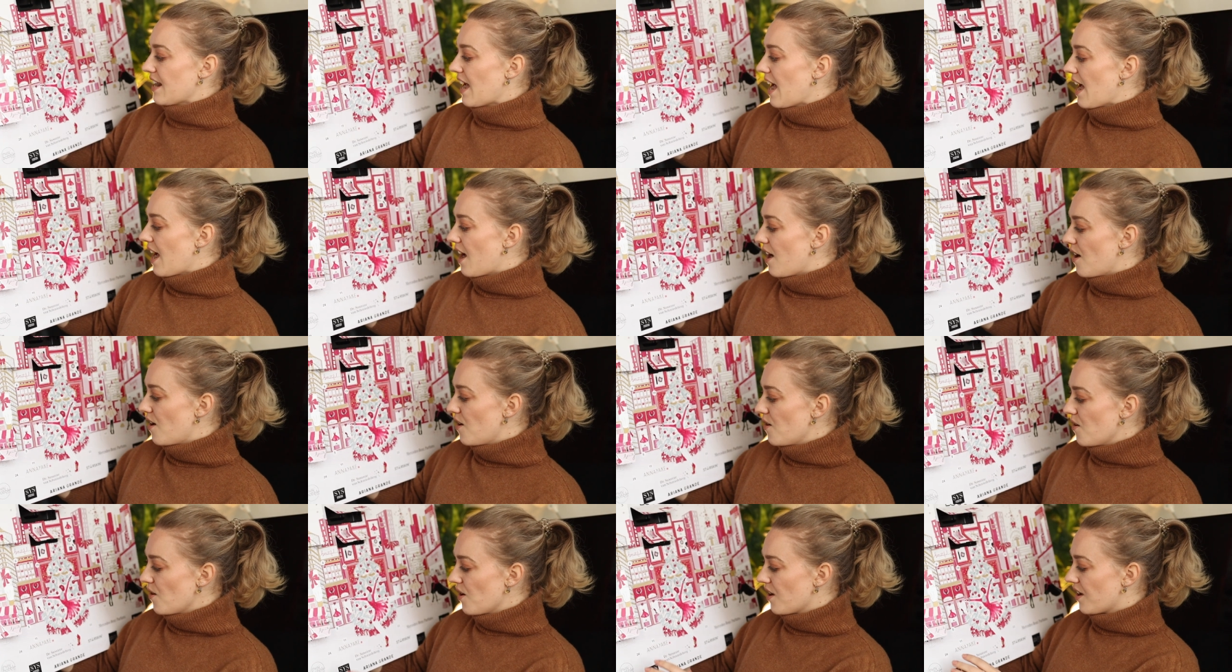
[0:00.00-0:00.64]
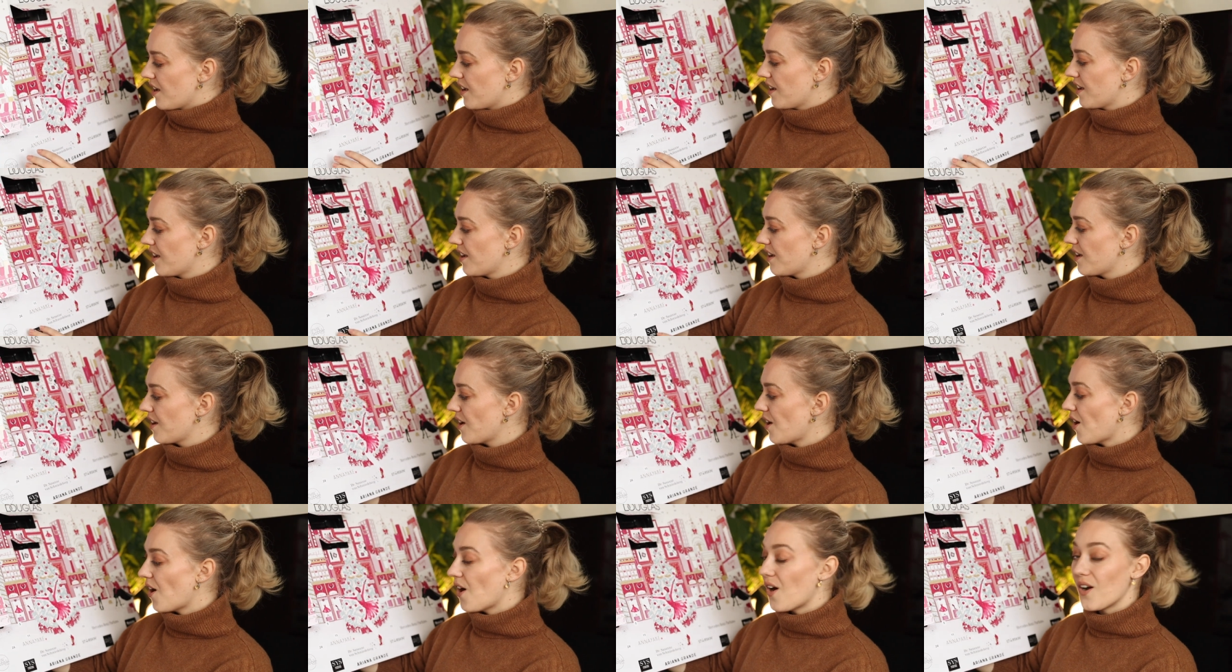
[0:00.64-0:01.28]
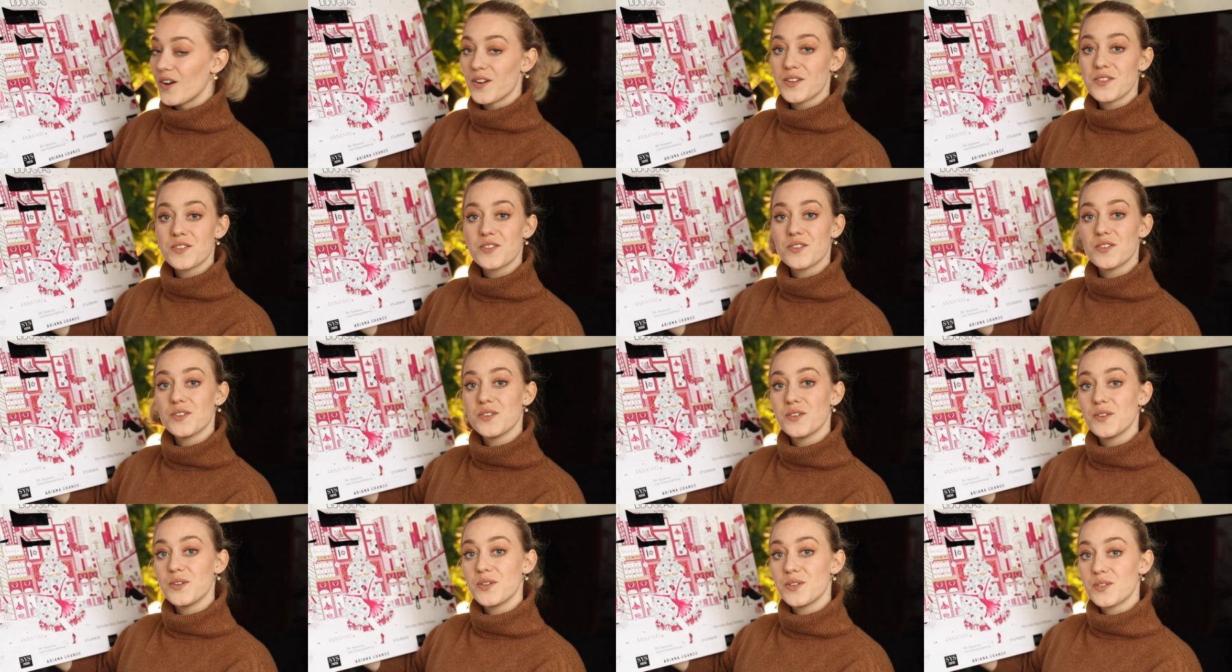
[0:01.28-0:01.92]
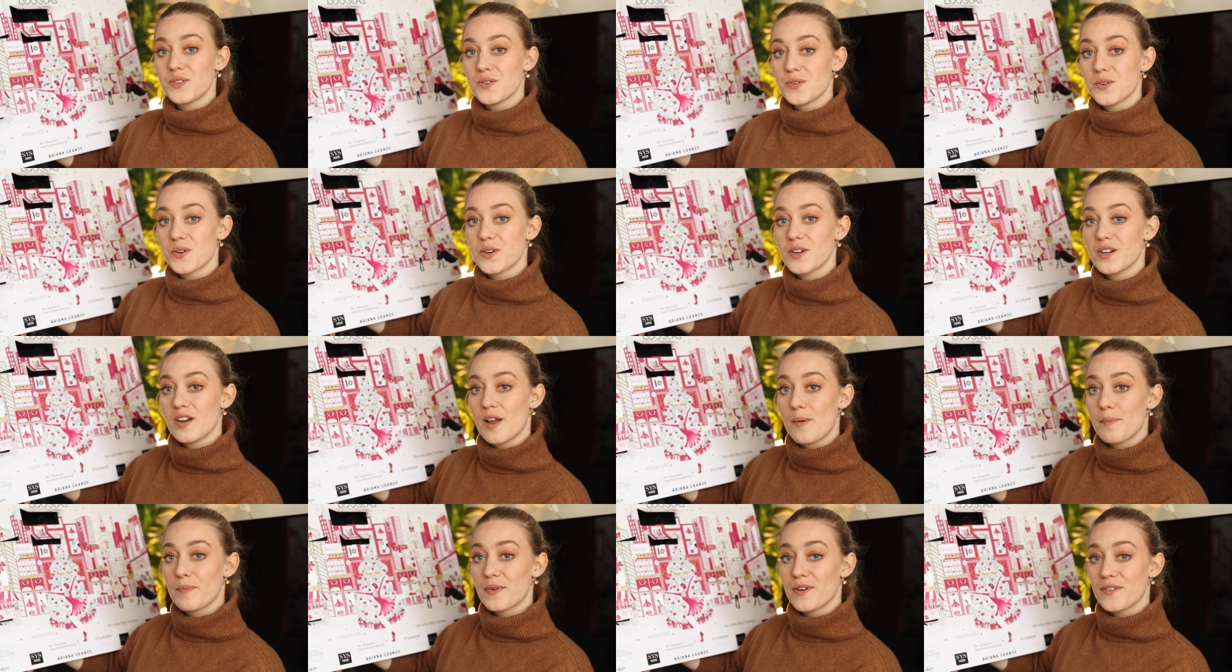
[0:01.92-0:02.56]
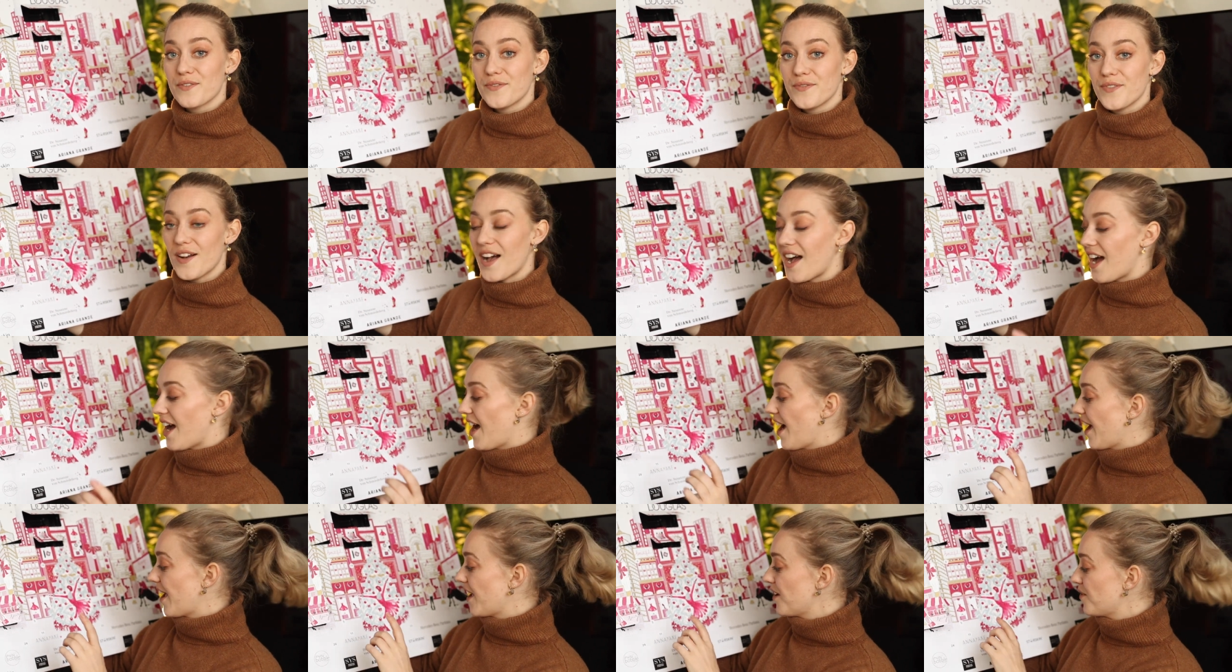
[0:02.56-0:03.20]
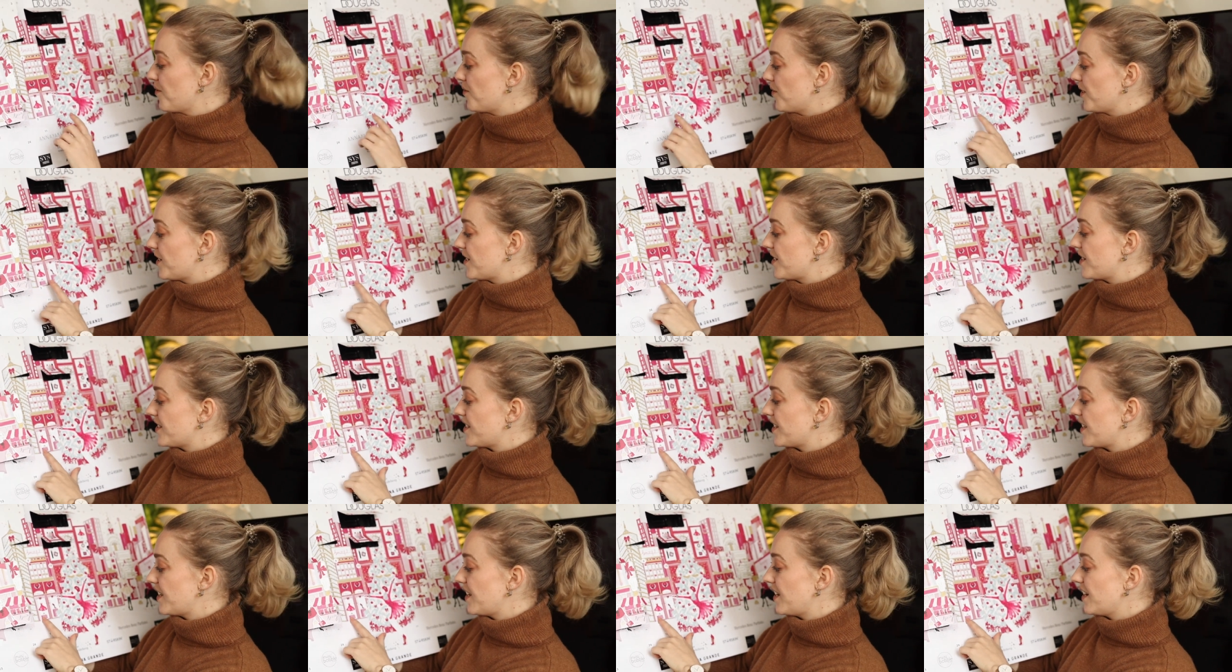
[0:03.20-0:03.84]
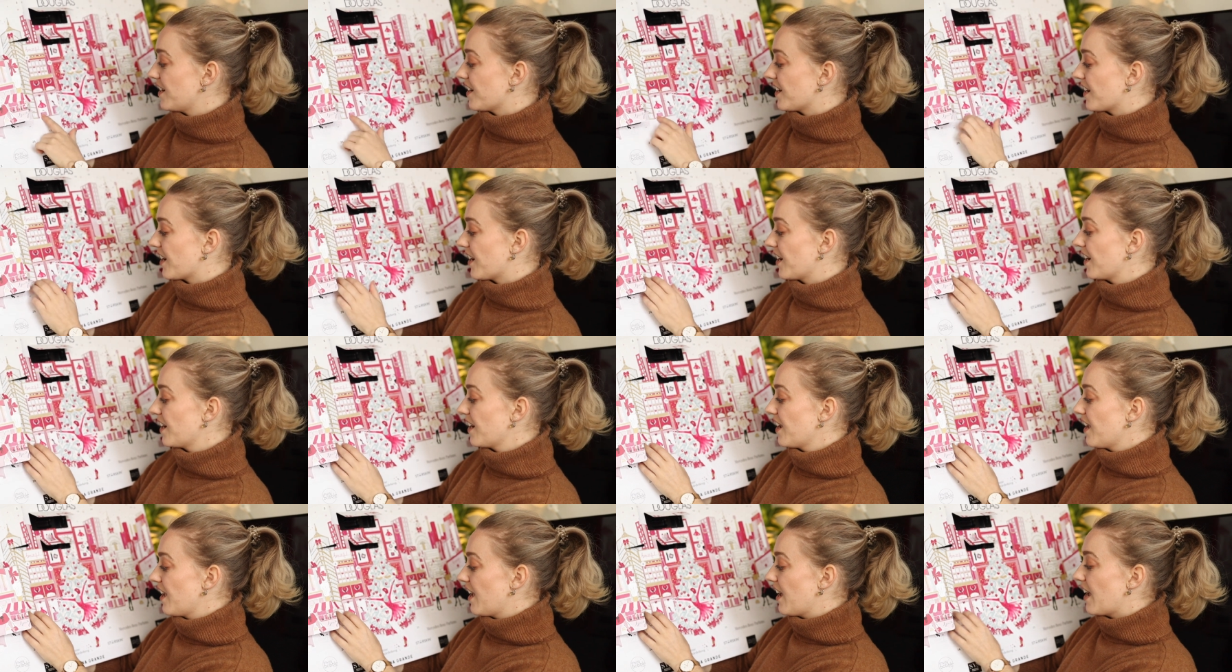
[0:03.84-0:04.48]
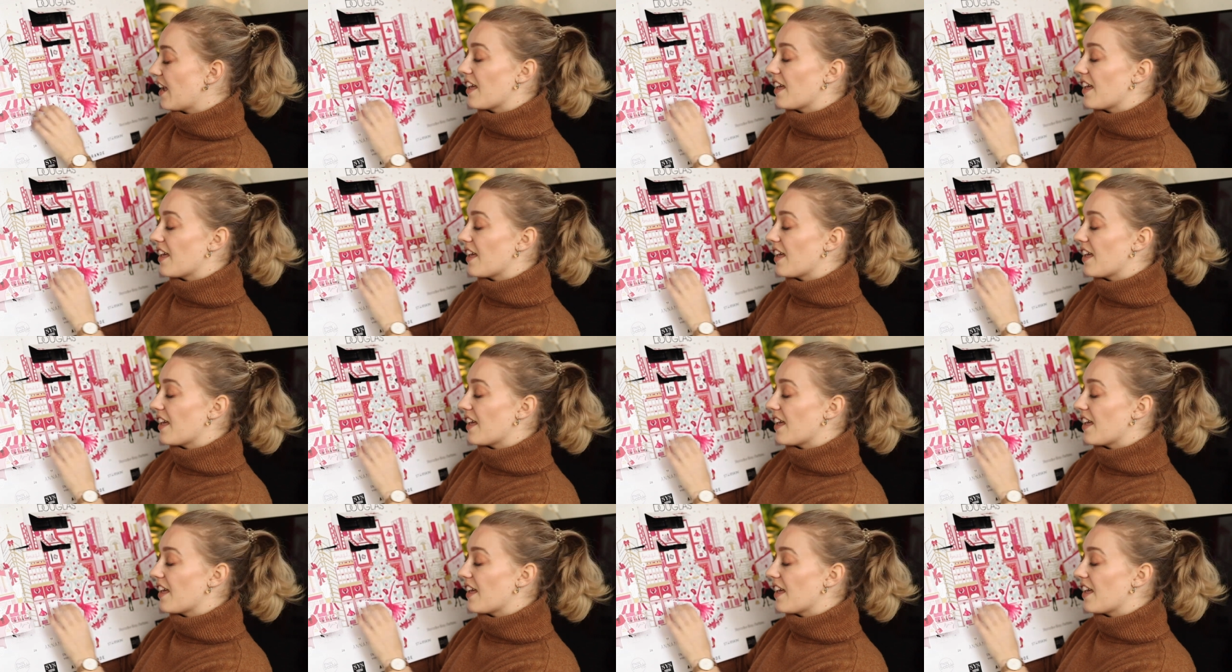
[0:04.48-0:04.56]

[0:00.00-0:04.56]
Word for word: Now, on to door number five, which is here.